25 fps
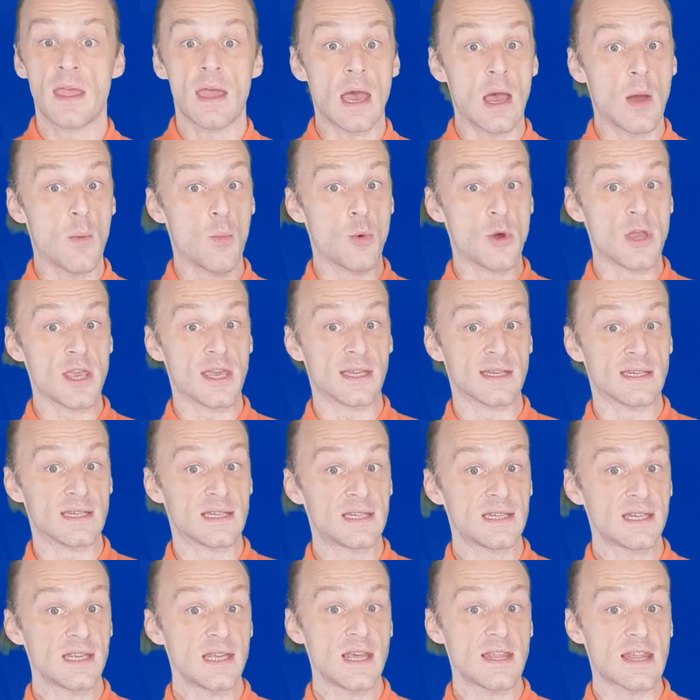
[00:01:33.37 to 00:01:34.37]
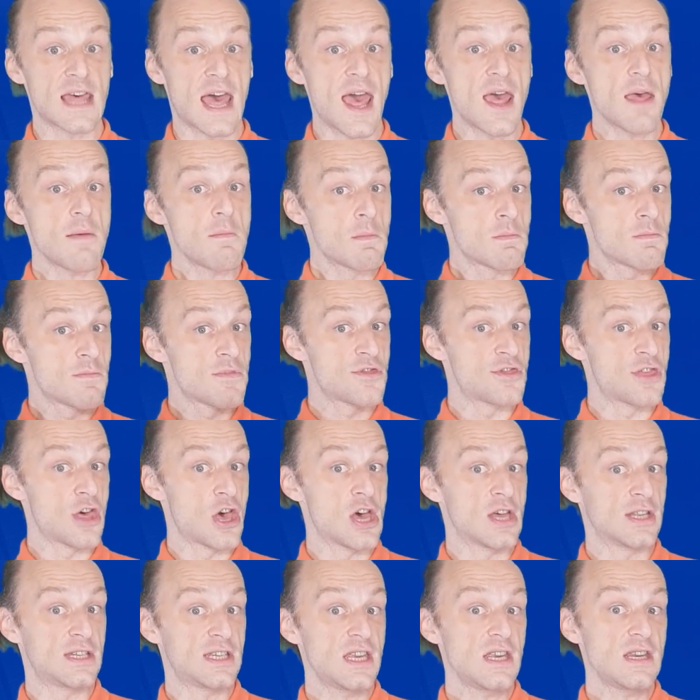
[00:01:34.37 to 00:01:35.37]
And we can see that
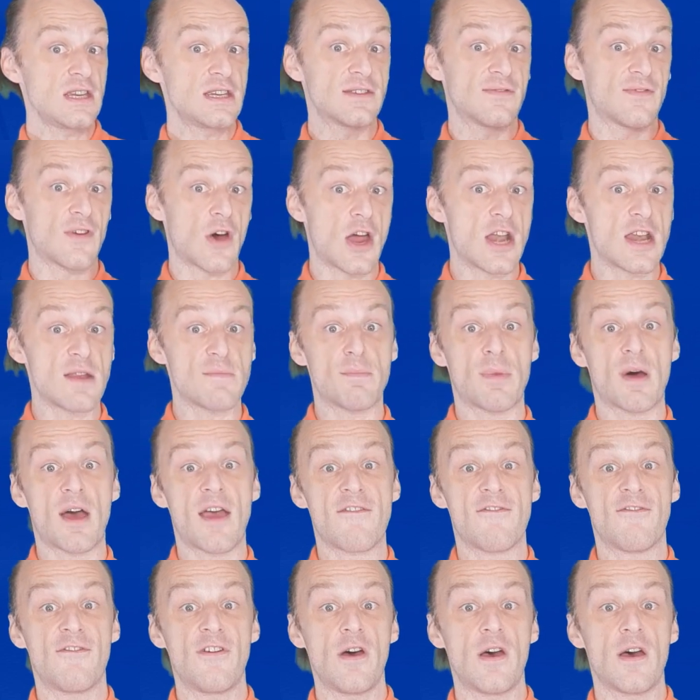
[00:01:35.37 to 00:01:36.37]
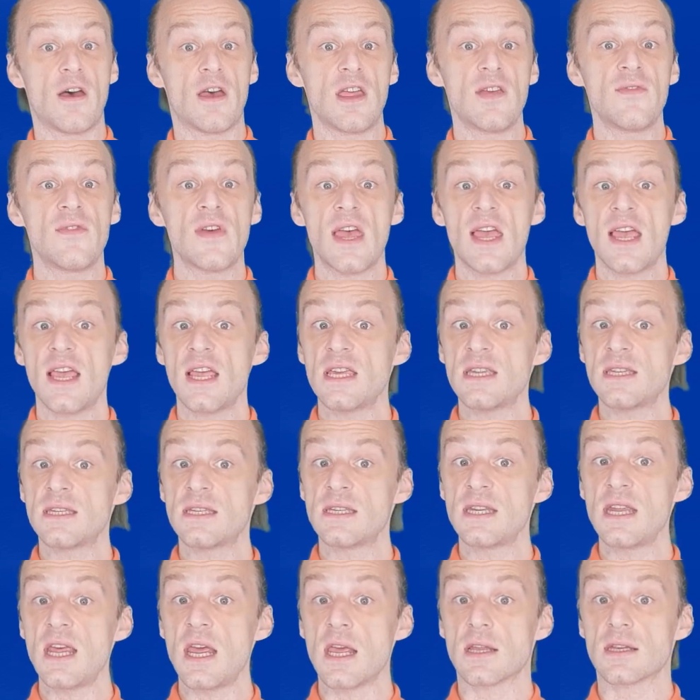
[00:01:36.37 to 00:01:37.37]
30 divided by 5 is
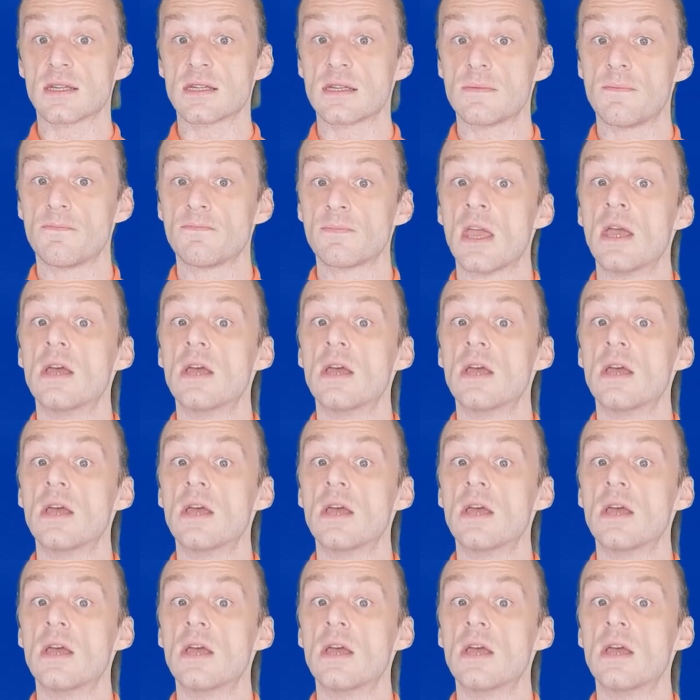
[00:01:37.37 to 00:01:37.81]
6.